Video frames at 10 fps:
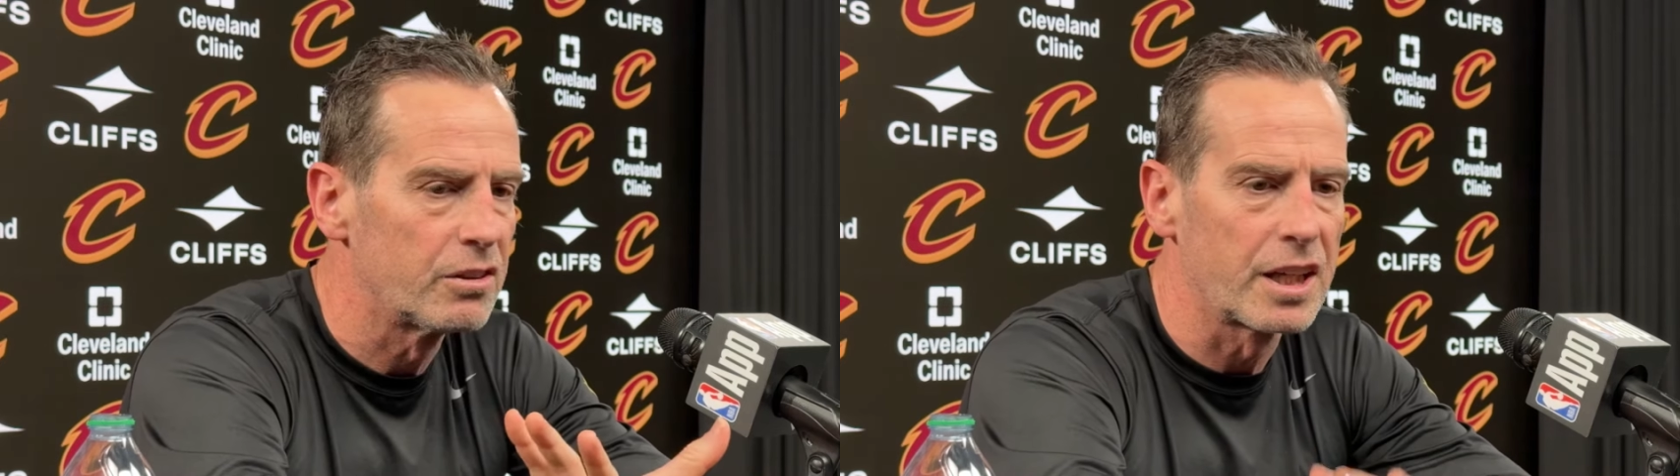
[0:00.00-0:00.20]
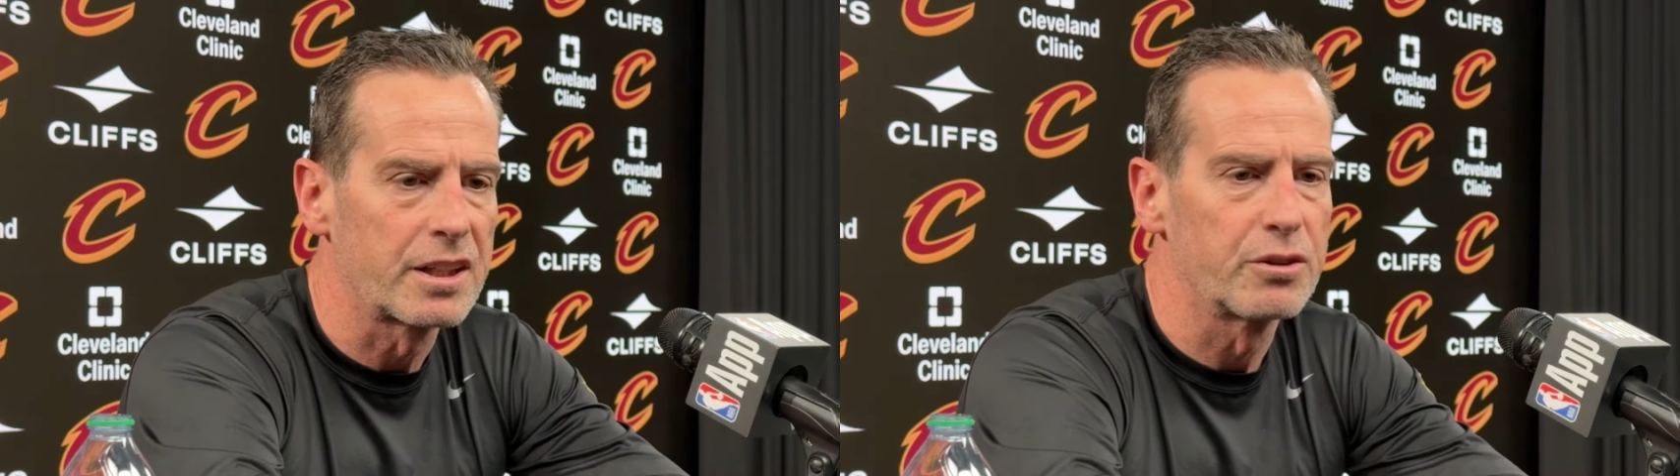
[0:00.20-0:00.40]
know,
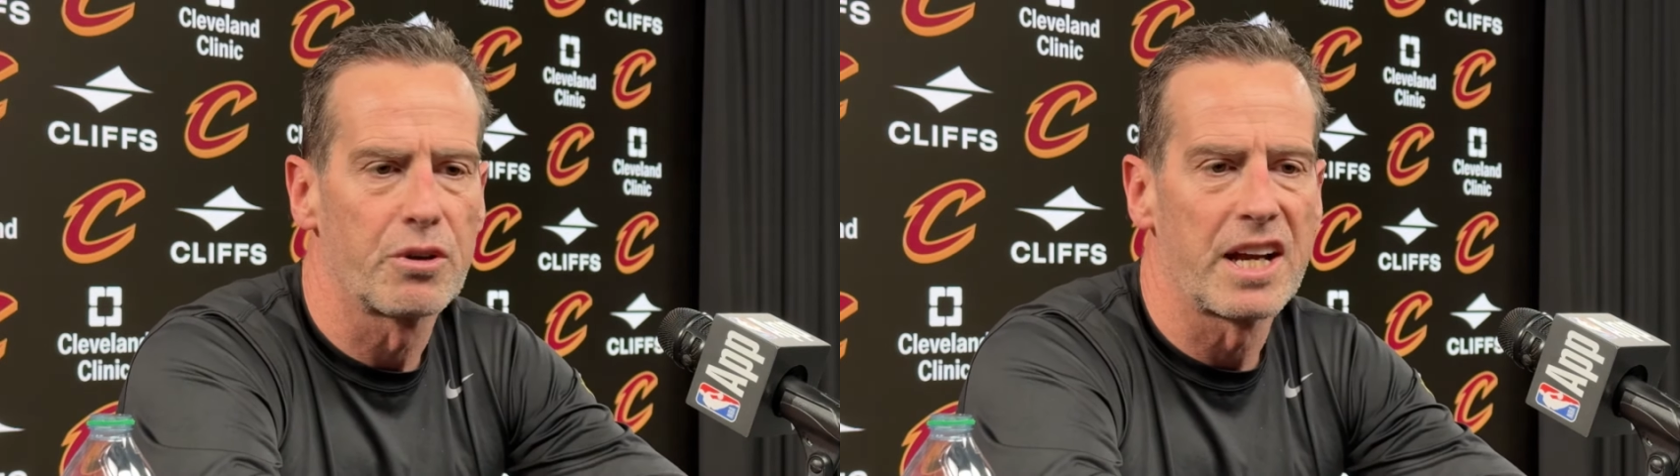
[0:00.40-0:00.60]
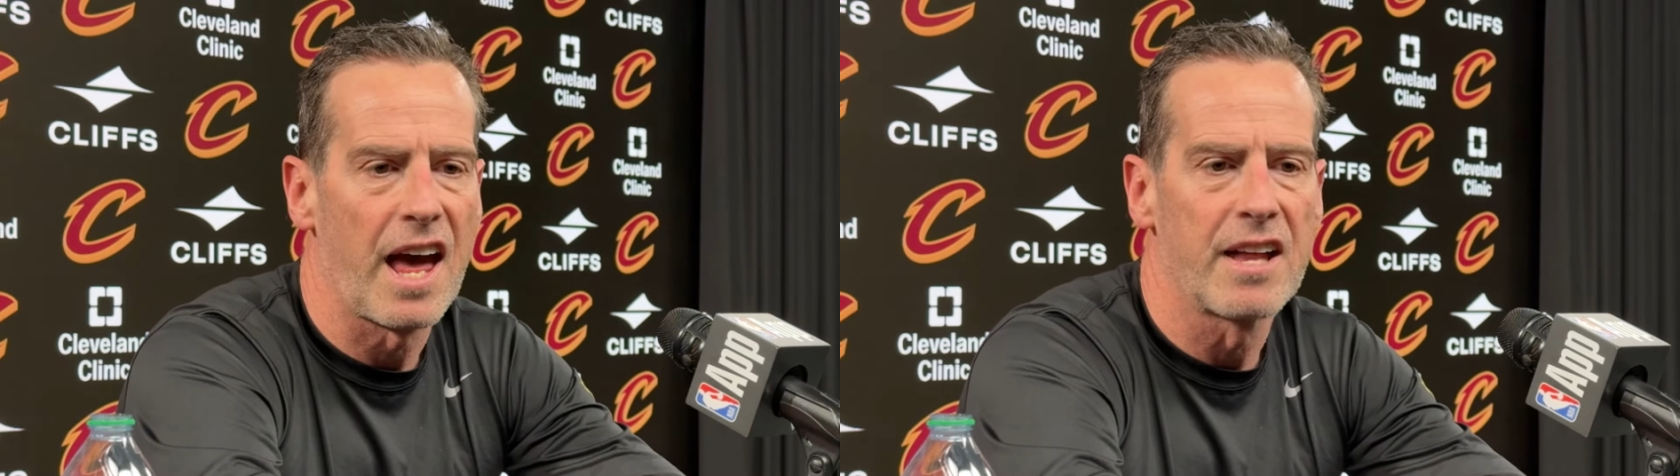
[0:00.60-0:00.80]
like he's
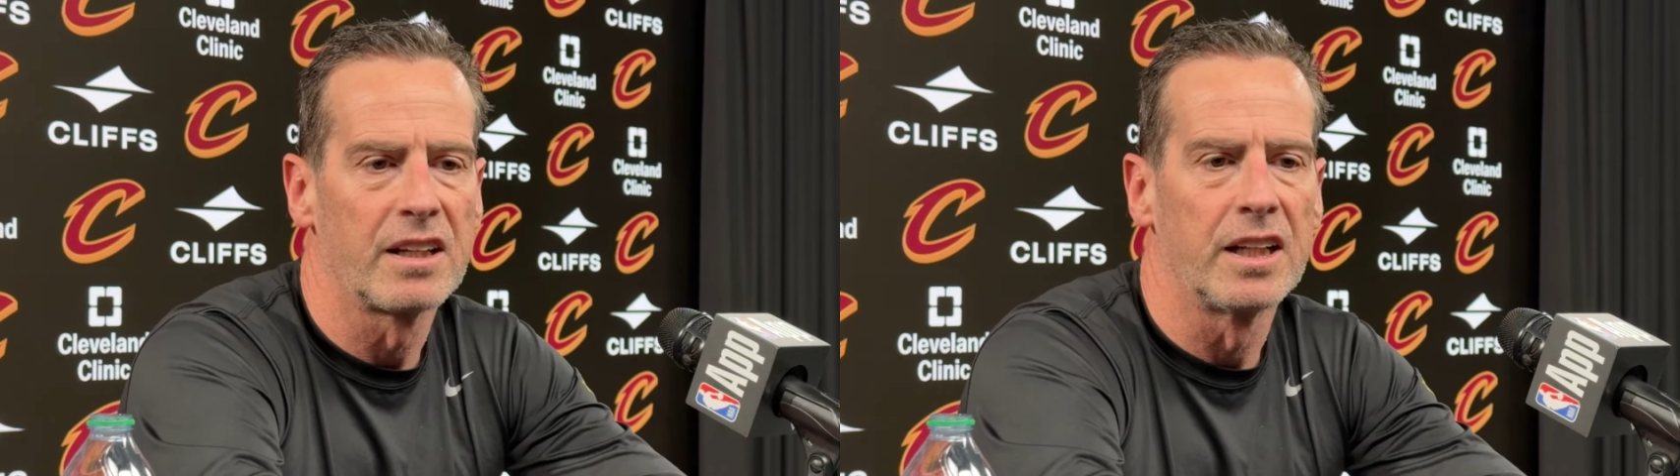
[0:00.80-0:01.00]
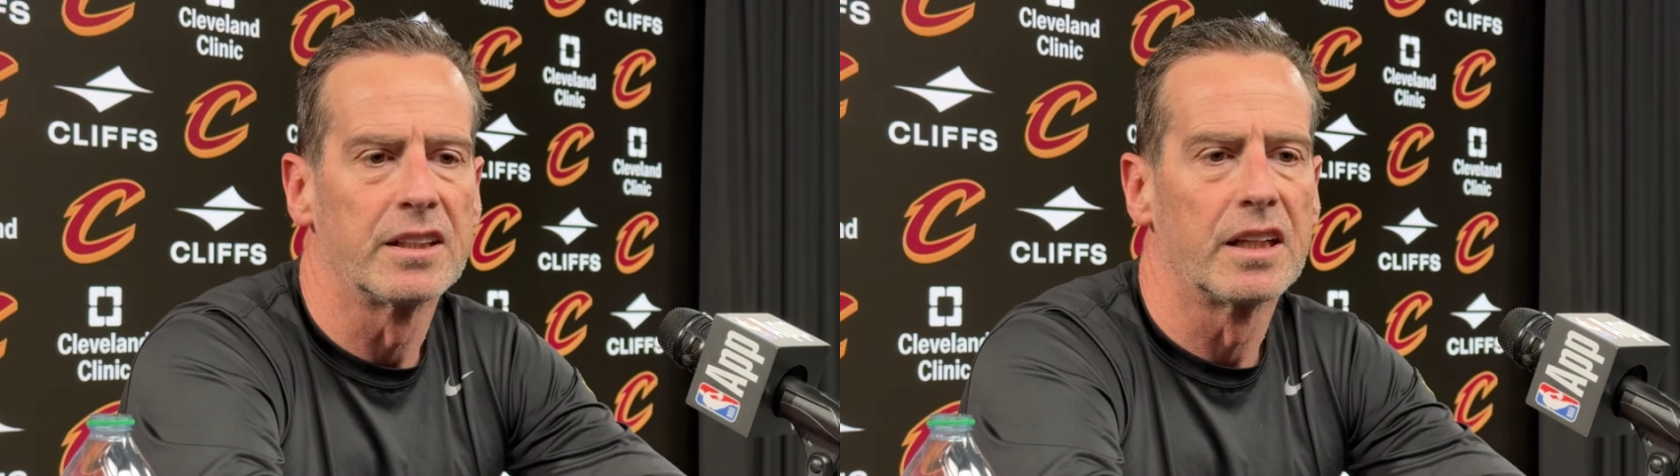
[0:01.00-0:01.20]
Ray
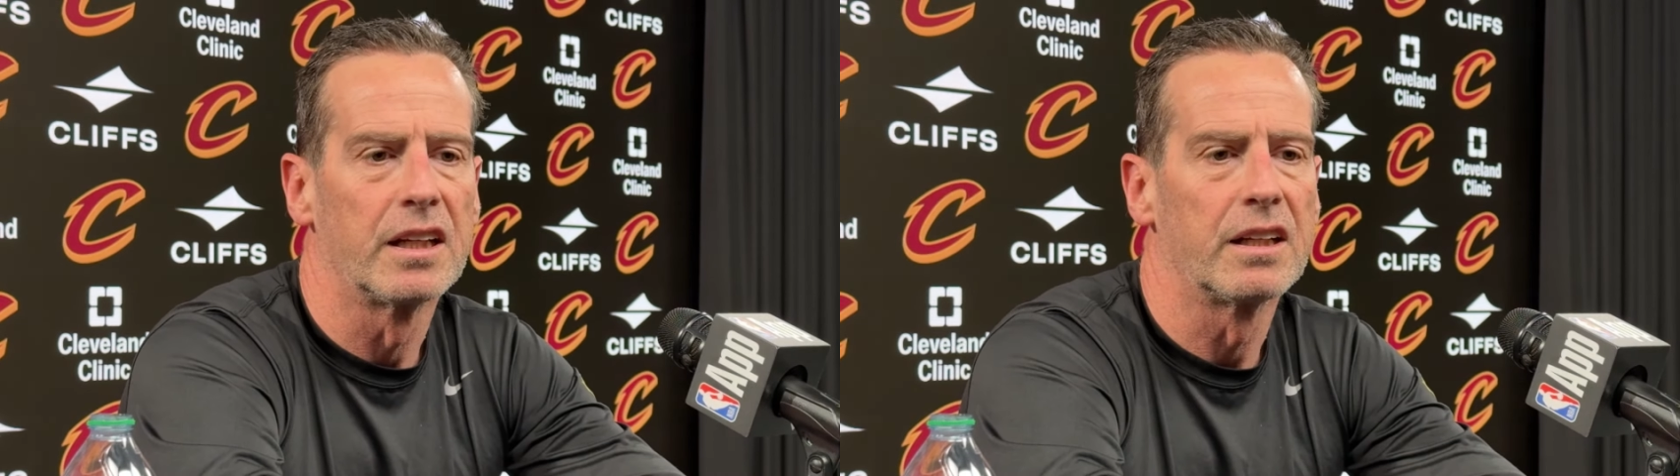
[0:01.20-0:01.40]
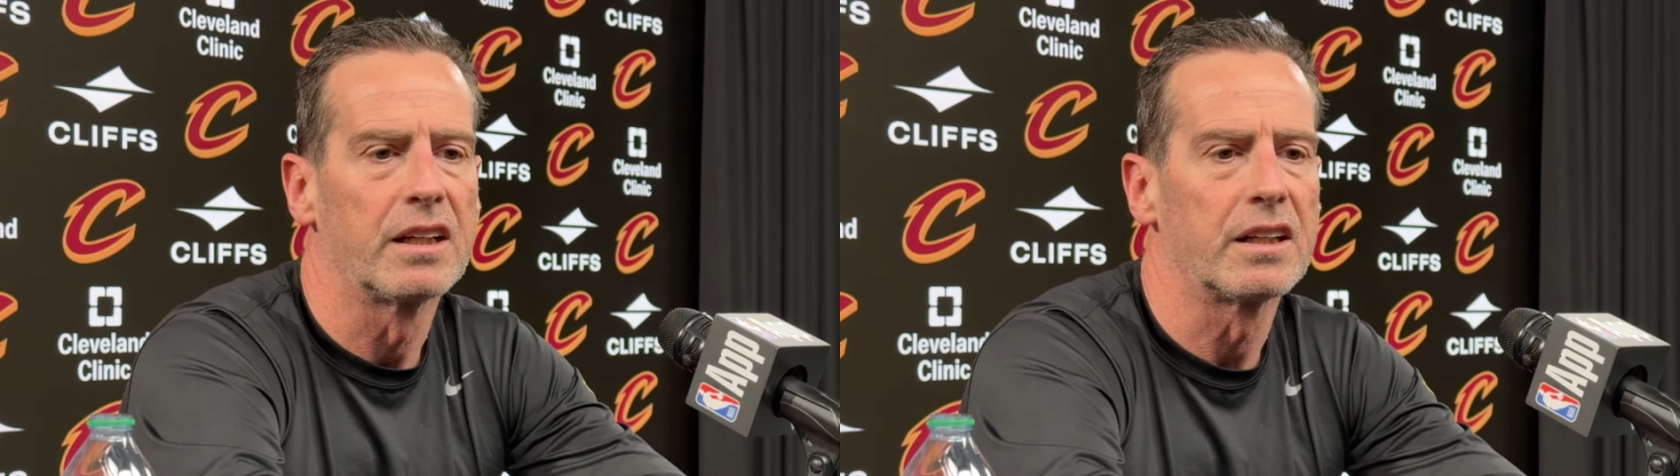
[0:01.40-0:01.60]
Allen,
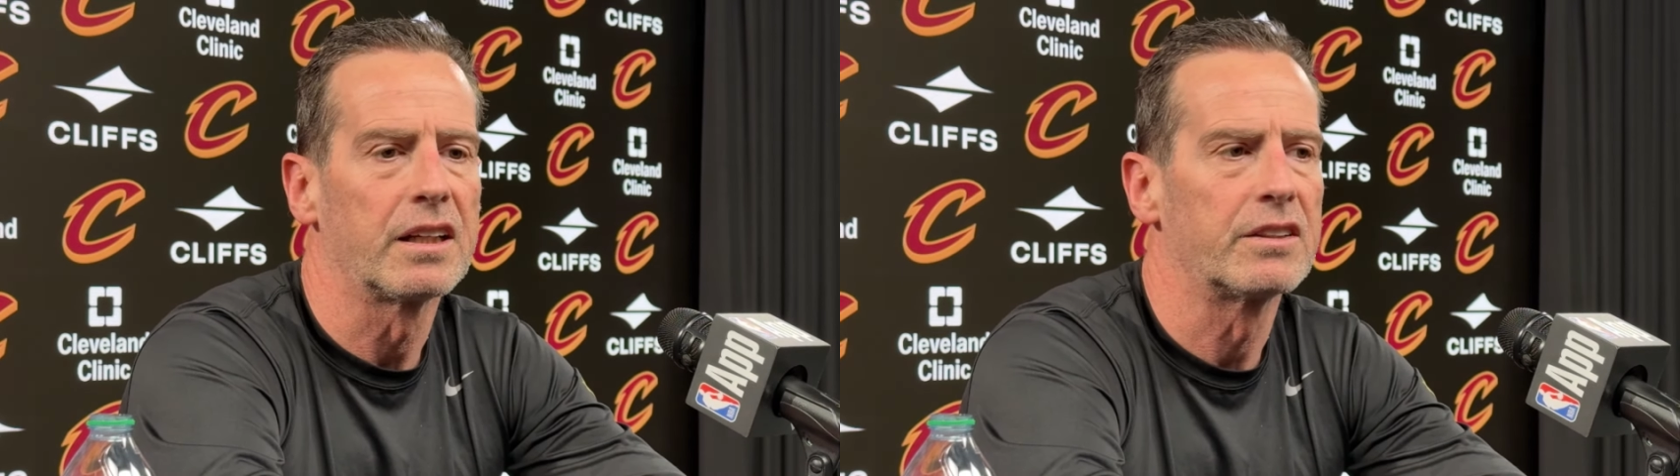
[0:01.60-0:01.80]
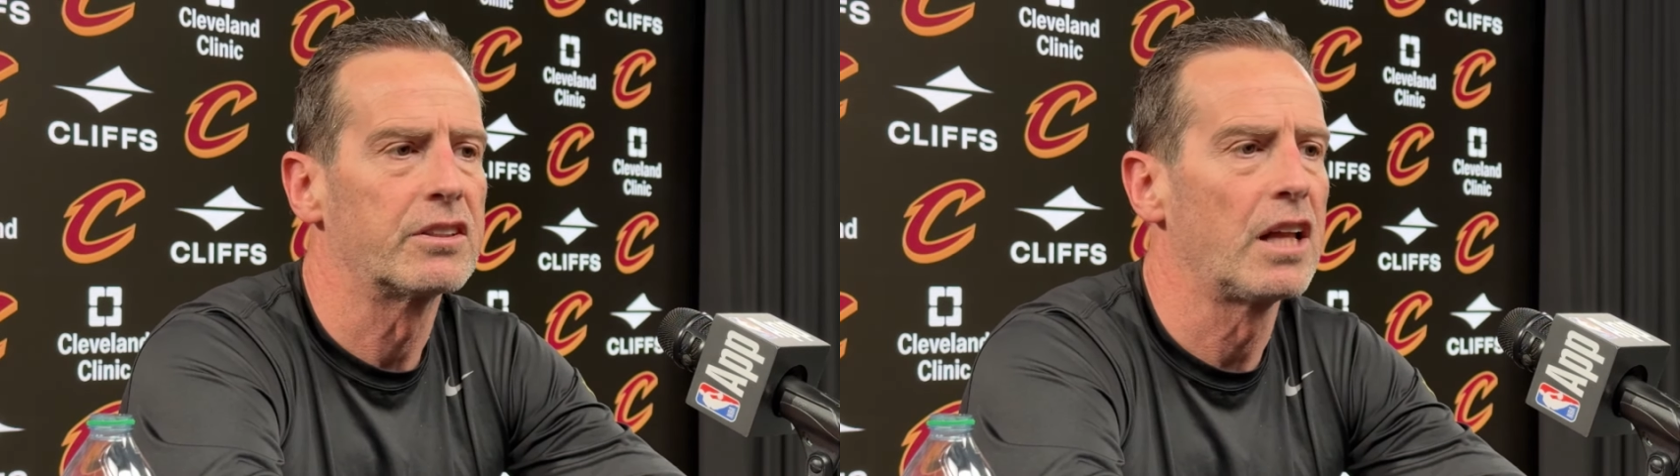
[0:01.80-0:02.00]

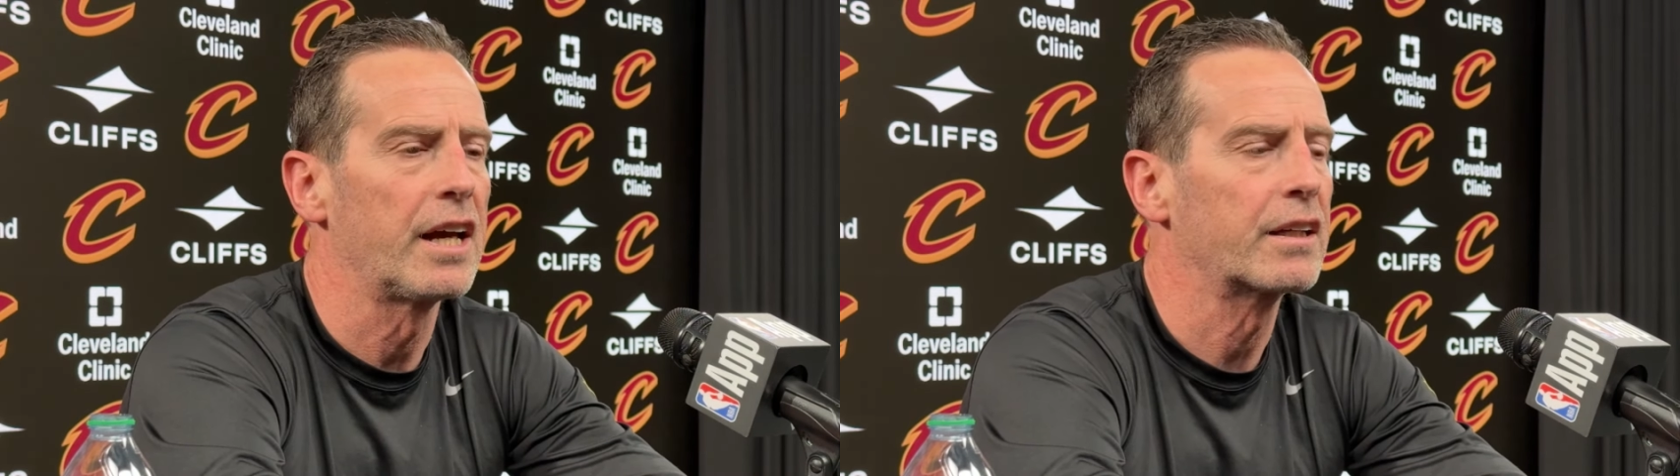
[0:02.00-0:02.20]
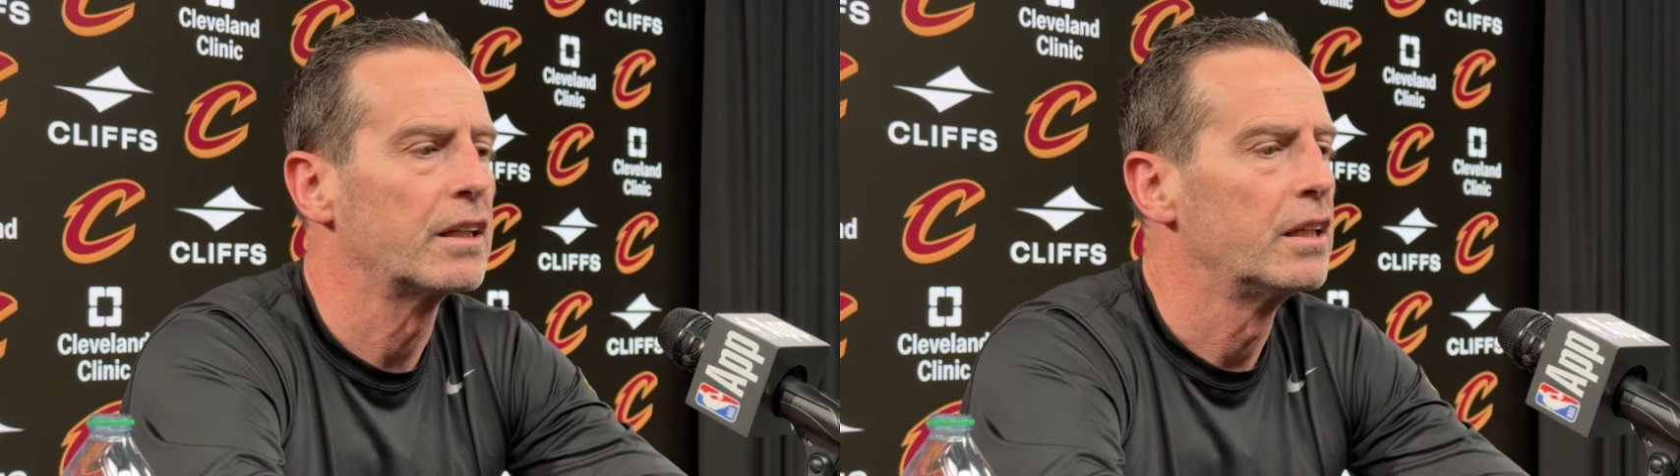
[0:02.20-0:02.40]
it's like,